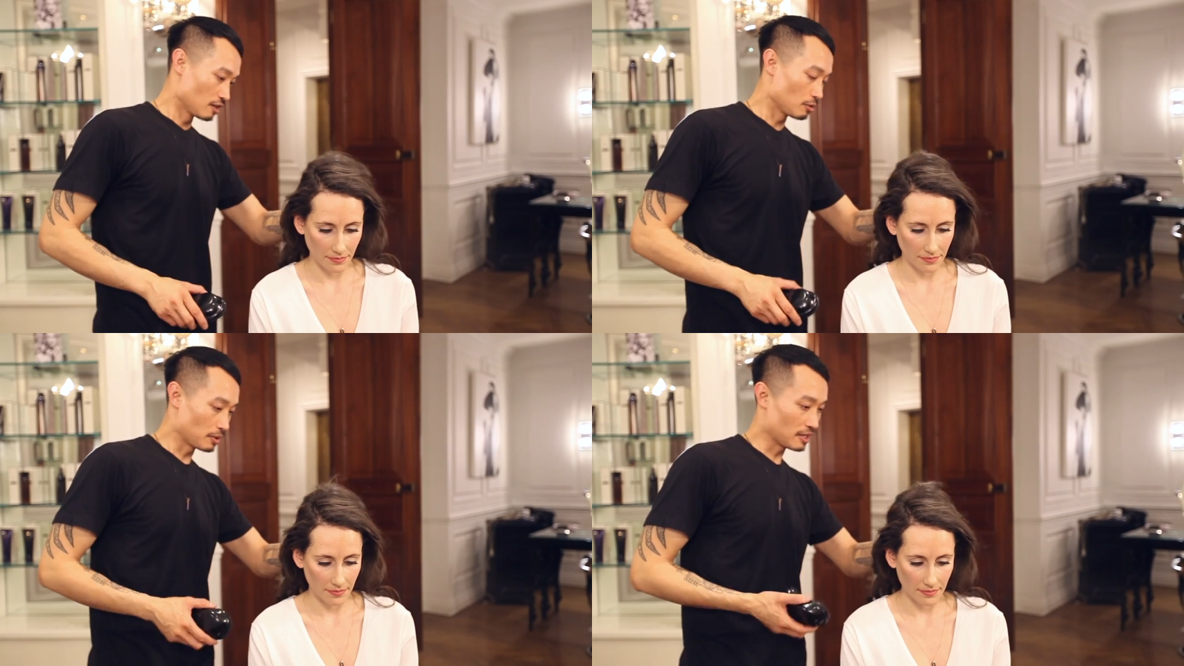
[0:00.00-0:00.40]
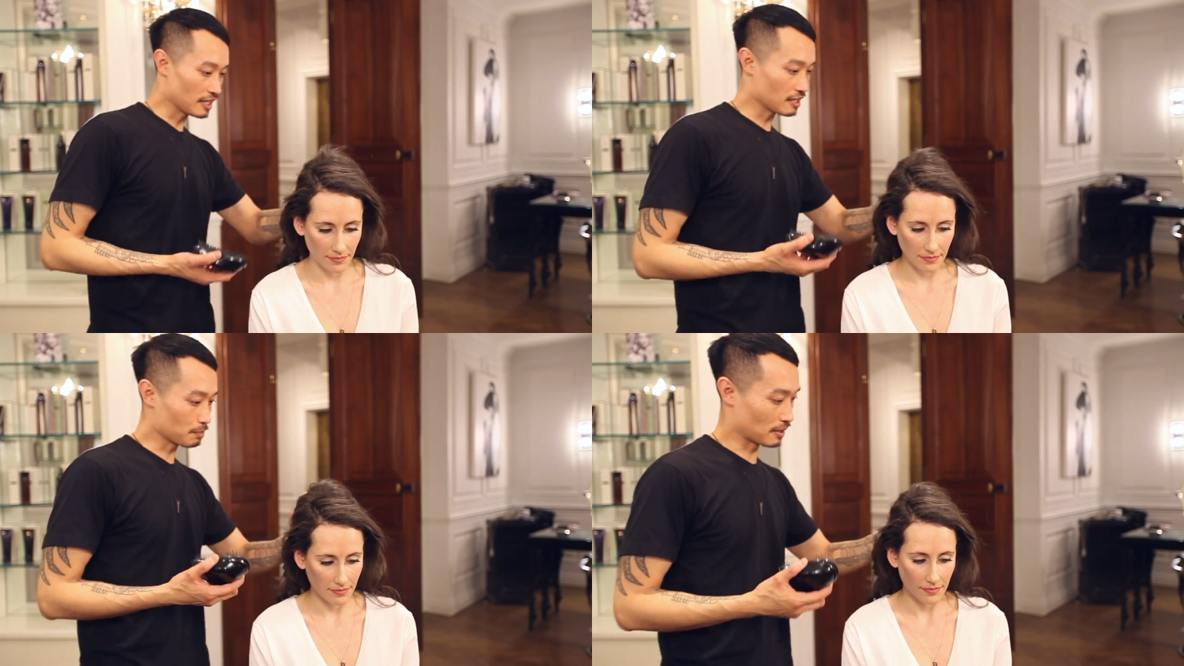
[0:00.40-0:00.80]
Speaker 1: we're gonna
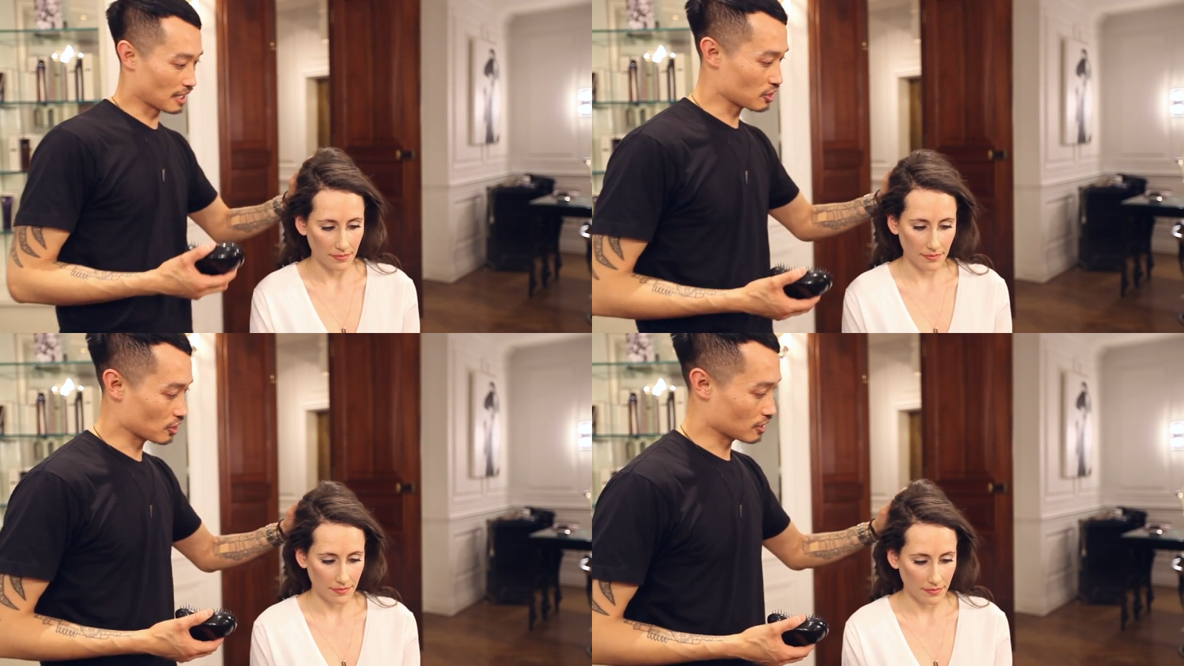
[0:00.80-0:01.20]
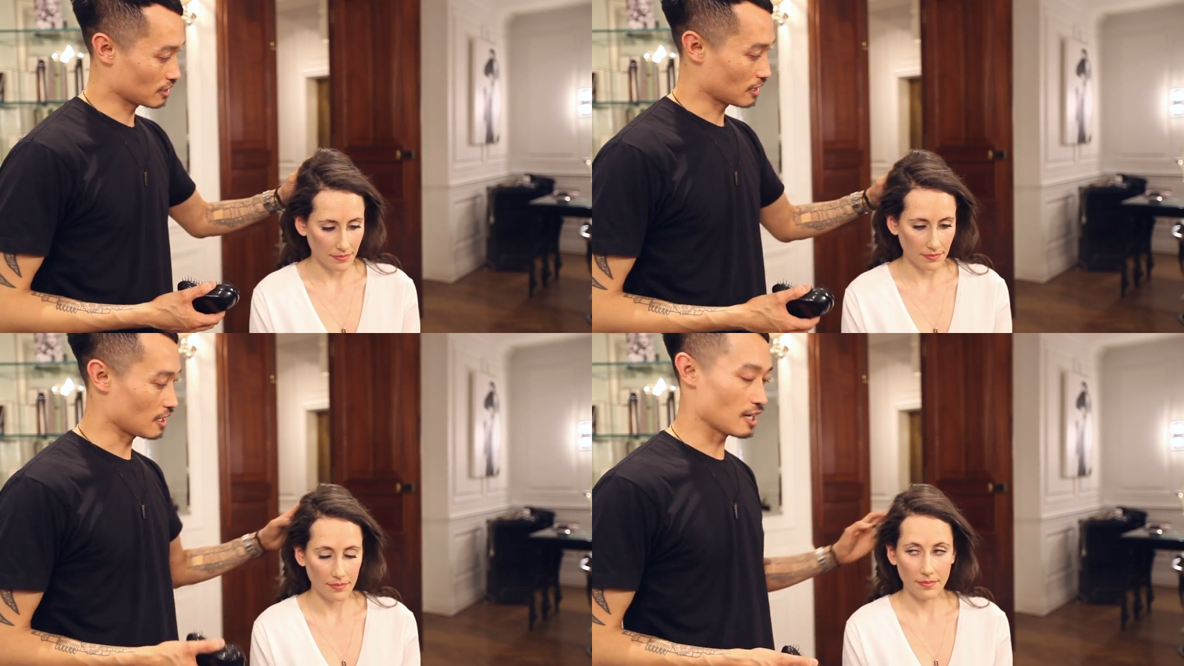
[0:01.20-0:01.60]
get a brush
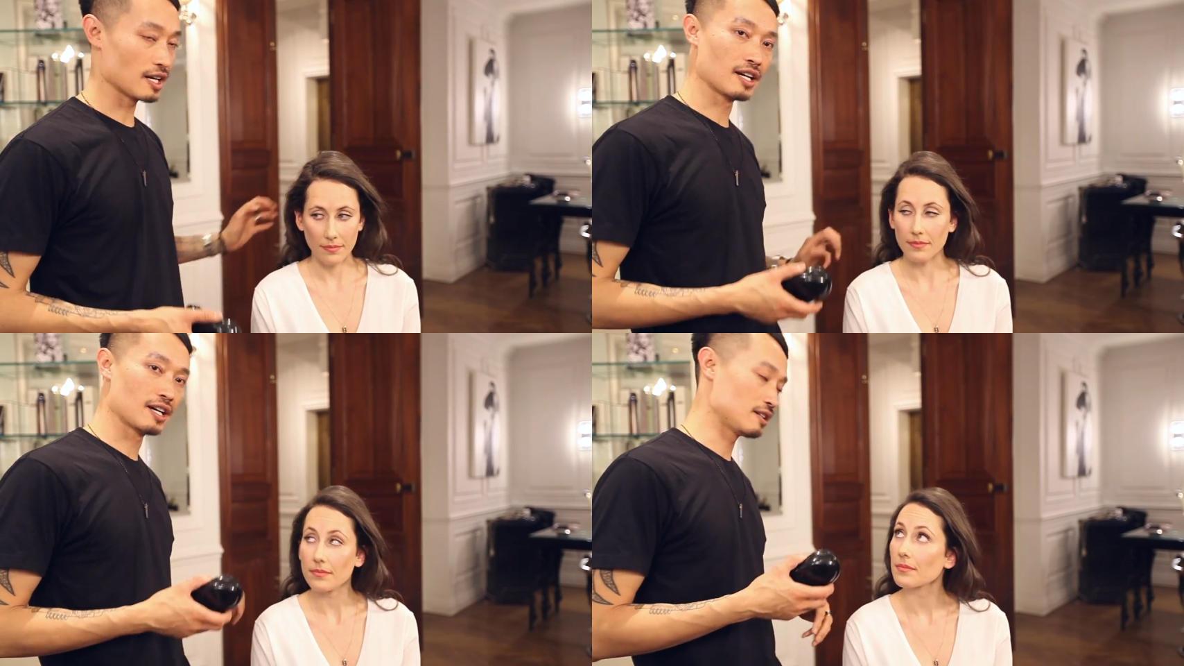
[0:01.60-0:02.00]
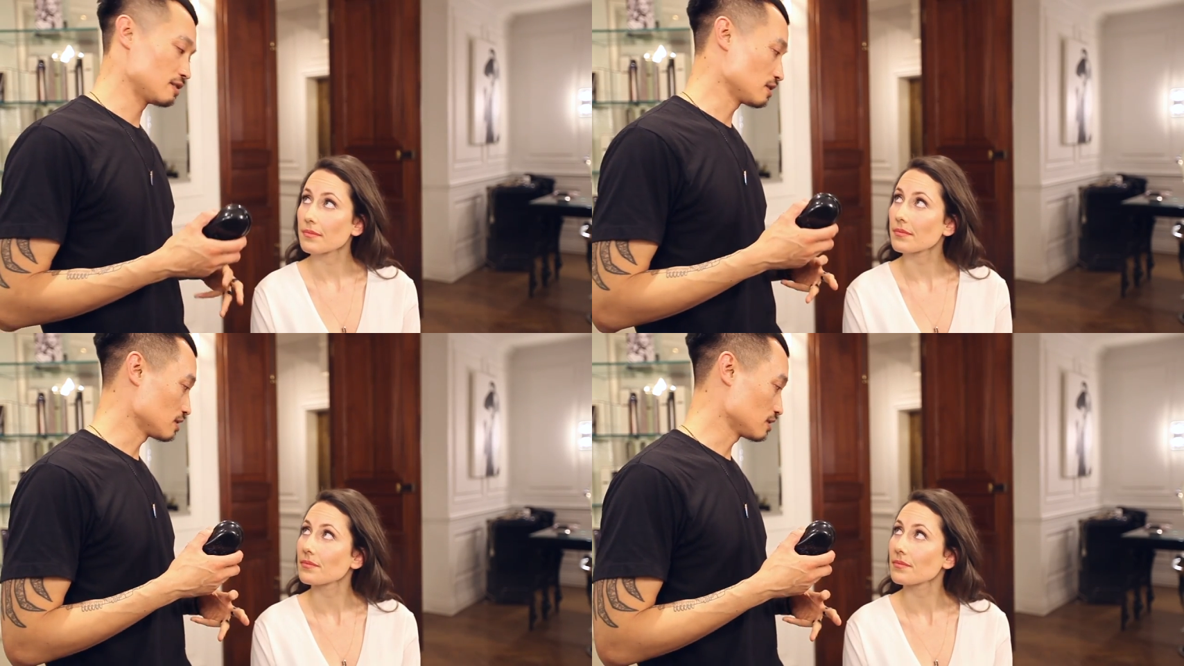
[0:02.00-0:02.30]
and